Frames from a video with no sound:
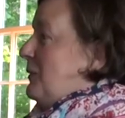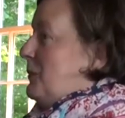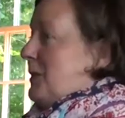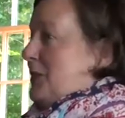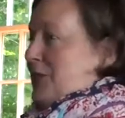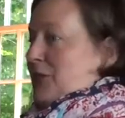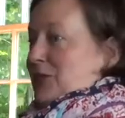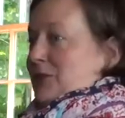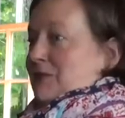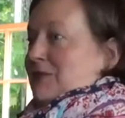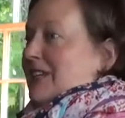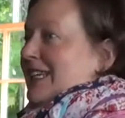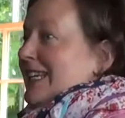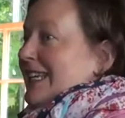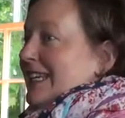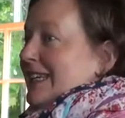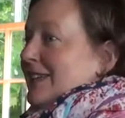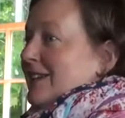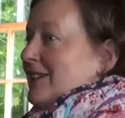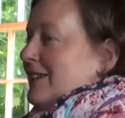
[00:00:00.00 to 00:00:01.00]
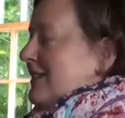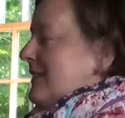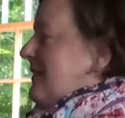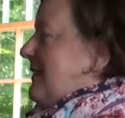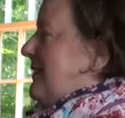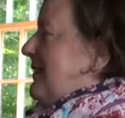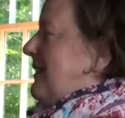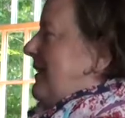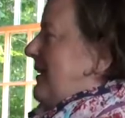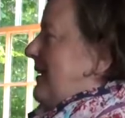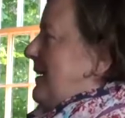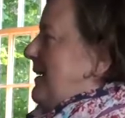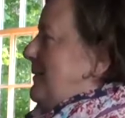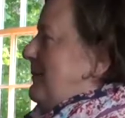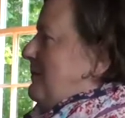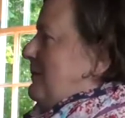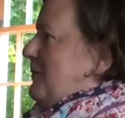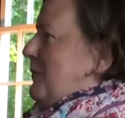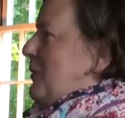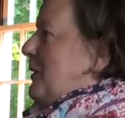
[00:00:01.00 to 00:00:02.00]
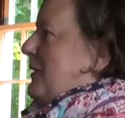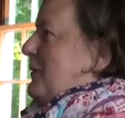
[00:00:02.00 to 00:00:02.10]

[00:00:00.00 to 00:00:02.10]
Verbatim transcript: What do you need? Um,